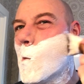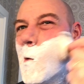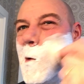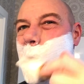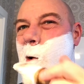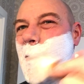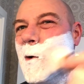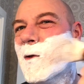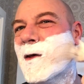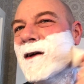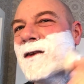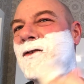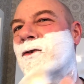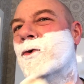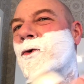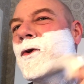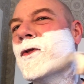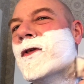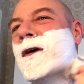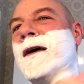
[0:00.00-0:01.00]
you know, that
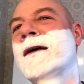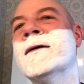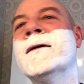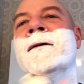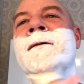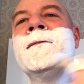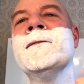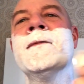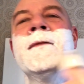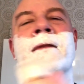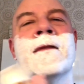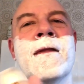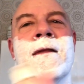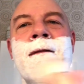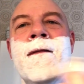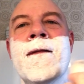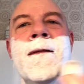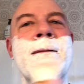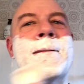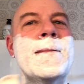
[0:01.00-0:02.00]
sort of thing.
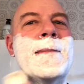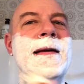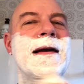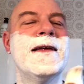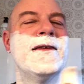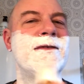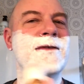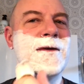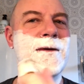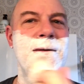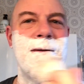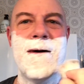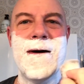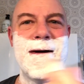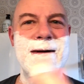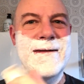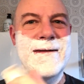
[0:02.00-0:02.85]
But as you